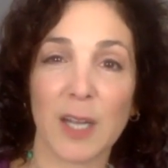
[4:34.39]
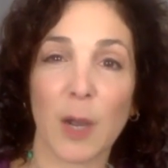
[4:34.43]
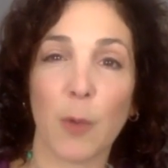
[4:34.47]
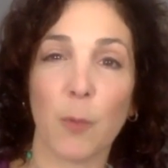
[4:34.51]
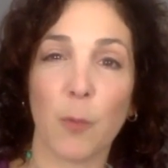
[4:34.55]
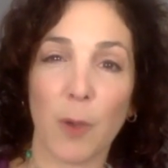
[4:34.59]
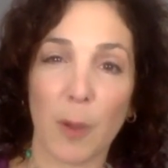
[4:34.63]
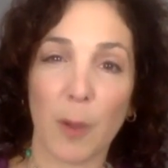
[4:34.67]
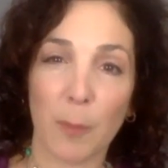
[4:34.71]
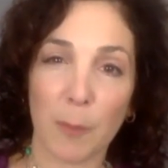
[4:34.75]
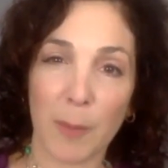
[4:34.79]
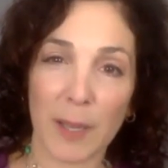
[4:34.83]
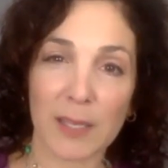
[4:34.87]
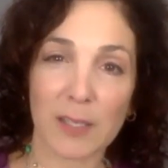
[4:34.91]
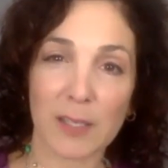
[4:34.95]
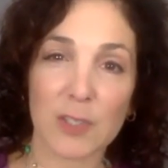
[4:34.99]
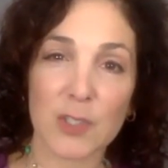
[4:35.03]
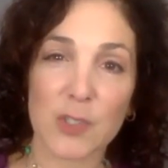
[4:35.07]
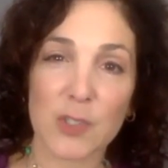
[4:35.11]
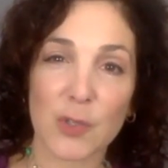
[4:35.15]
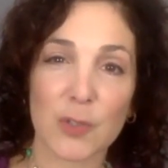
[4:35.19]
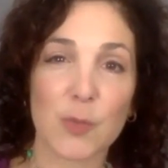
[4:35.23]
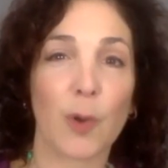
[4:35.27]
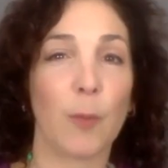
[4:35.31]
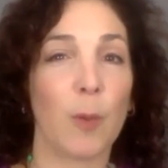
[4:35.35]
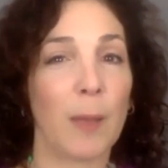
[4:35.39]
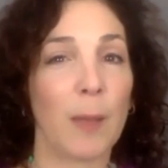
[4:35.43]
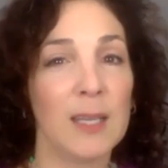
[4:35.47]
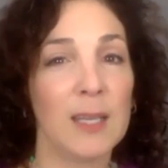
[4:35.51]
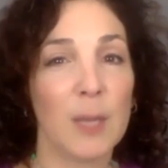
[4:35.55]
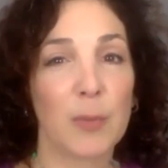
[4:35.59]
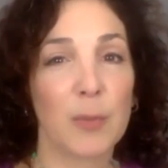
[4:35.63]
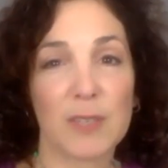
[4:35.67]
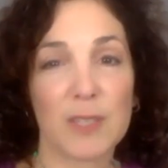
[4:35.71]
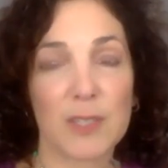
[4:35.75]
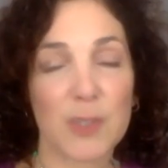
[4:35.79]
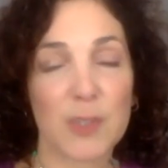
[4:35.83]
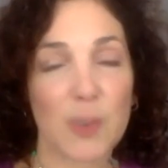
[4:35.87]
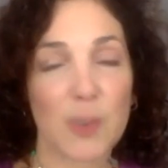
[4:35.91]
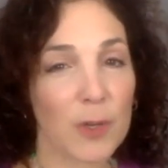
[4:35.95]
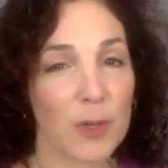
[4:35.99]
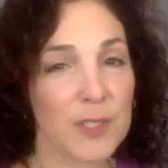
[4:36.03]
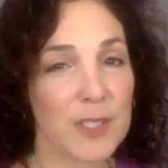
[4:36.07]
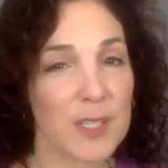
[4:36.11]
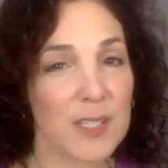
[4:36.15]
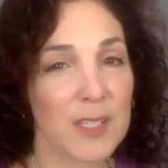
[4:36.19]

out what my concerns were and what my